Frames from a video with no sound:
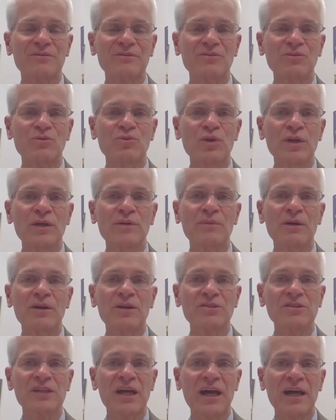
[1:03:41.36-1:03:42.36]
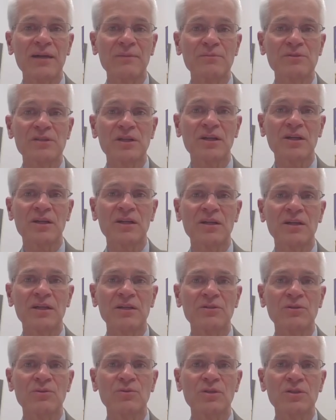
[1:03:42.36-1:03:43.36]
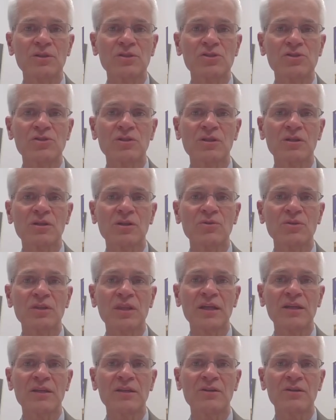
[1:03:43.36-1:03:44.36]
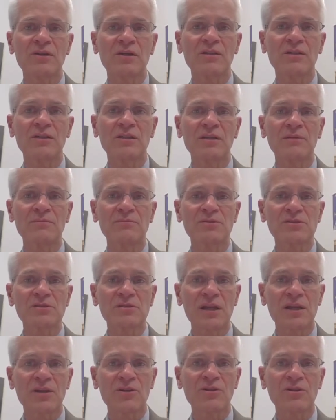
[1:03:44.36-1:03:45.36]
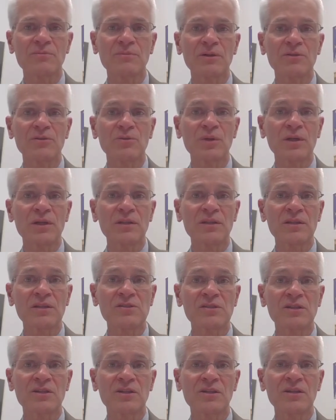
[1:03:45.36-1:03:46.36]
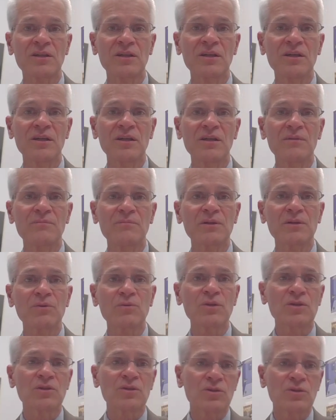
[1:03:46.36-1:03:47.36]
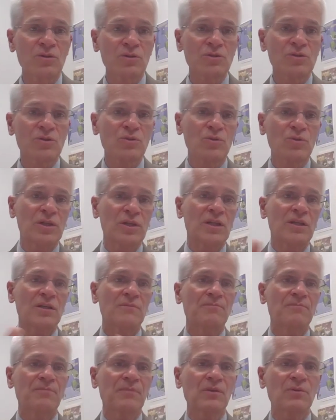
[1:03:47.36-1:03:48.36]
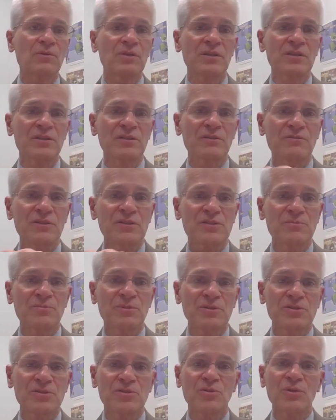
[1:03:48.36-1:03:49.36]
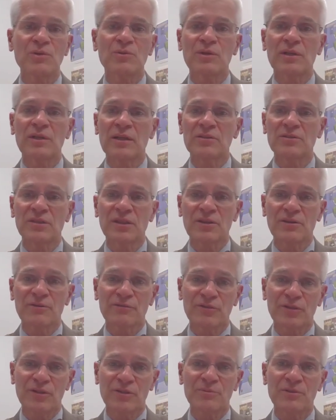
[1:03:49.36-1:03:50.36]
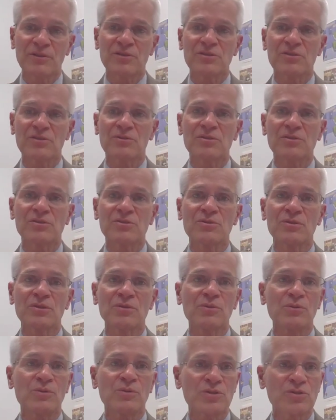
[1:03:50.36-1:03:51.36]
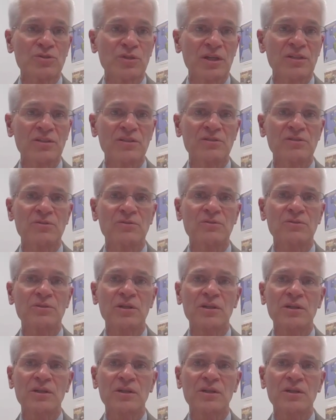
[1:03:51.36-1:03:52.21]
grim our times are, and I don't want to sugarcoat that at all. And I'm scared about the way things are. But what you're doing, what Indivisible is doing, what Healthcare for All Minnesotans doing, what we're trying to do